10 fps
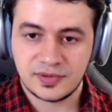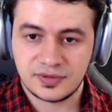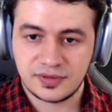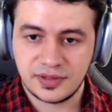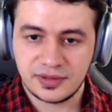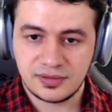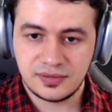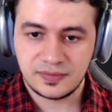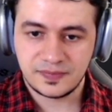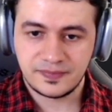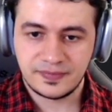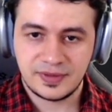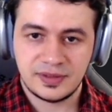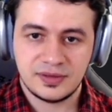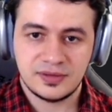title
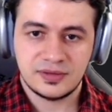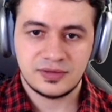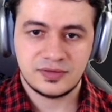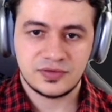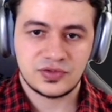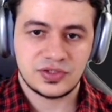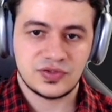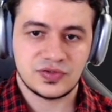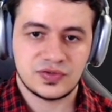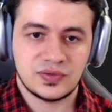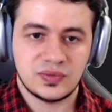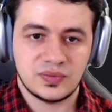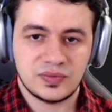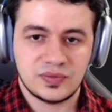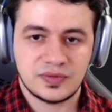changes to
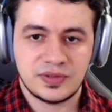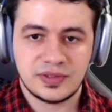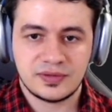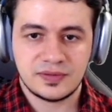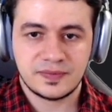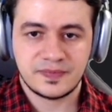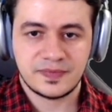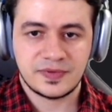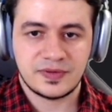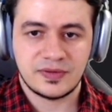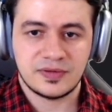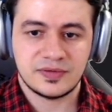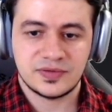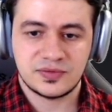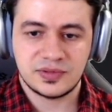title dot
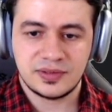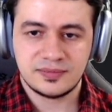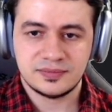string.